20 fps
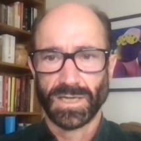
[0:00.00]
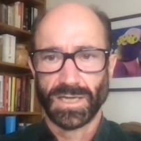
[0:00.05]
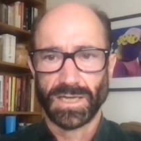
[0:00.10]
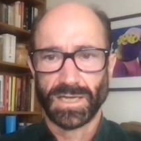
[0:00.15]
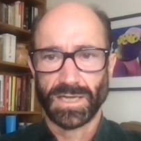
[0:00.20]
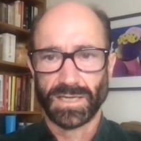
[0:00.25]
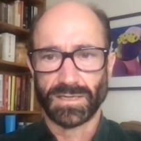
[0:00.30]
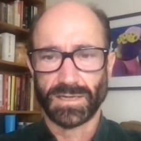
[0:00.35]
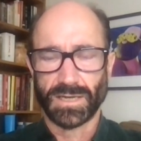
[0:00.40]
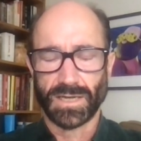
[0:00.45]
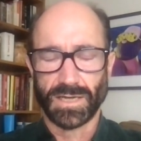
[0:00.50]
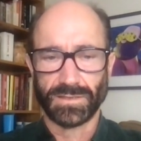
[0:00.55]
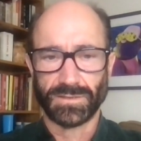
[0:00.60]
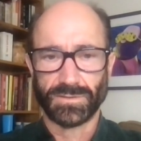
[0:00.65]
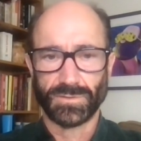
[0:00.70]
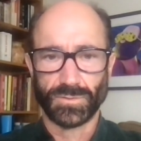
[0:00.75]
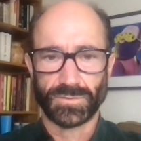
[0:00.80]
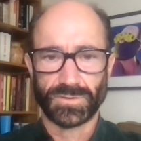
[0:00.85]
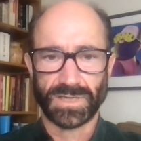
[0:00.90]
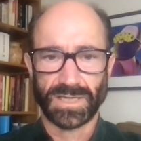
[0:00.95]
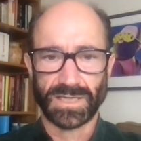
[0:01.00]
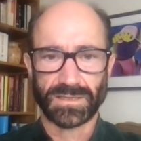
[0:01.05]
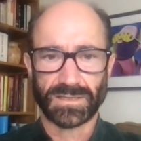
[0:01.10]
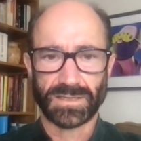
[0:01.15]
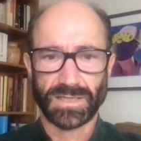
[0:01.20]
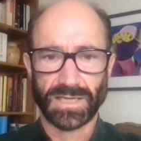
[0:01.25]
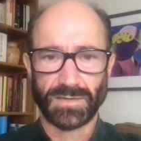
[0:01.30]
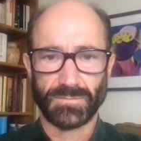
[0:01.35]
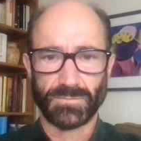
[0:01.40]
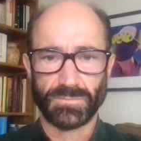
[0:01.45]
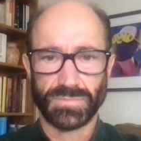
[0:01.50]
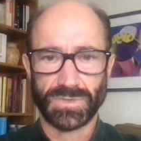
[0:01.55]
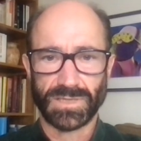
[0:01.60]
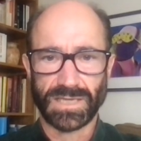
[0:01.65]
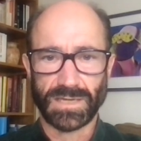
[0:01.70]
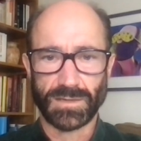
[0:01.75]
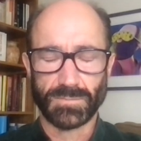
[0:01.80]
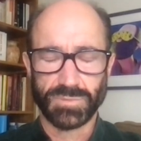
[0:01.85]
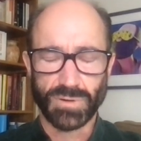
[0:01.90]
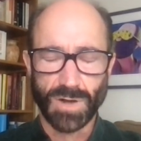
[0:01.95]
And I do think they,
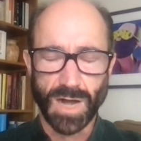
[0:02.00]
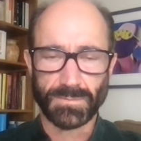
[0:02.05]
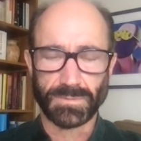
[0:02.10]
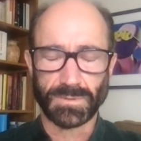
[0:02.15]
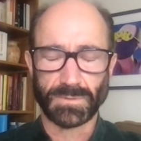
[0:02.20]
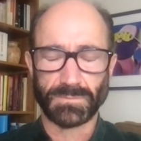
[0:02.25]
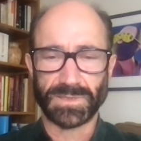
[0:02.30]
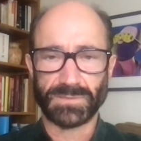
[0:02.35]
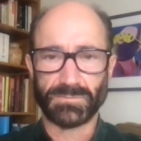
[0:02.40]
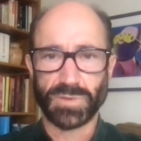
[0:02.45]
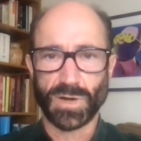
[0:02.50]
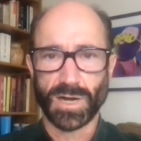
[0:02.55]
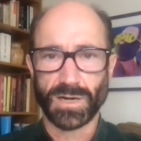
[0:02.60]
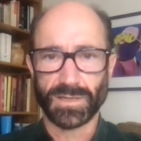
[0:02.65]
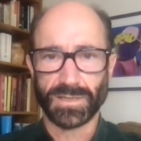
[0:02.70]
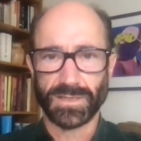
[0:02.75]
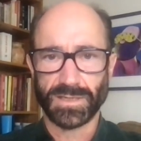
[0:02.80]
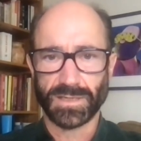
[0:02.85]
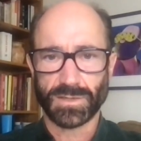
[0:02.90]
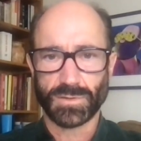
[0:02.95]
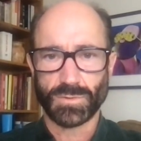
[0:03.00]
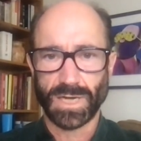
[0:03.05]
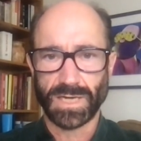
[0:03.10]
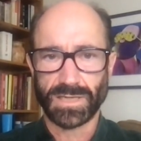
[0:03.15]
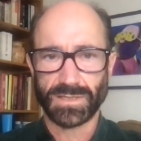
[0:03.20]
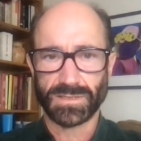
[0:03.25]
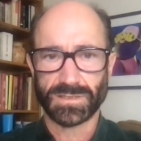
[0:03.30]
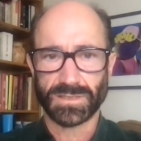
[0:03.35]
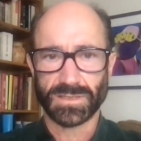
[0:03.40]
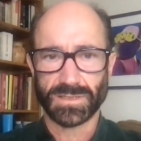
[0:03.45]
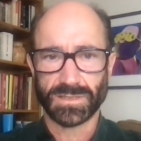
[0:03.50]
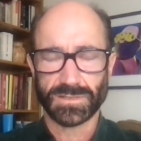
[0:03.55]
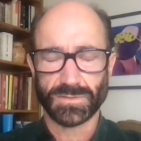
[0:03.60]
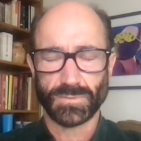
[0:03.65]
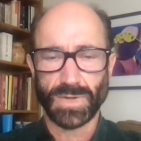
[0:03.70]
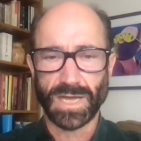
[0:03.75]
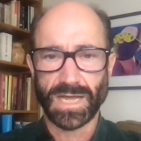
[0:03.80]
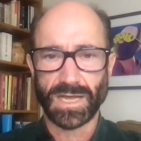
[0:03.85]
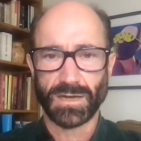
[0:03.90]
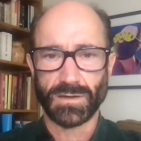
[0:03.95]
they're probably part of the equation as
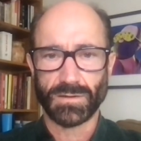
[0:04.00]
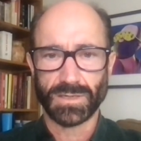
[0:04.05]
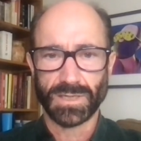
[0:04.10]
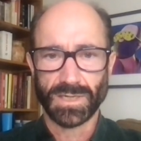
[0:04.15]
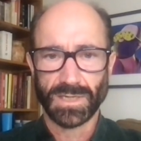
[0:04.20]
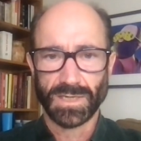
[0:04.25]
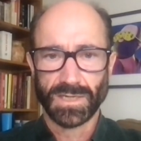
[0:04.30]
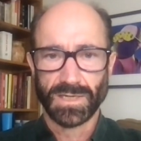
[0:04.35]
well.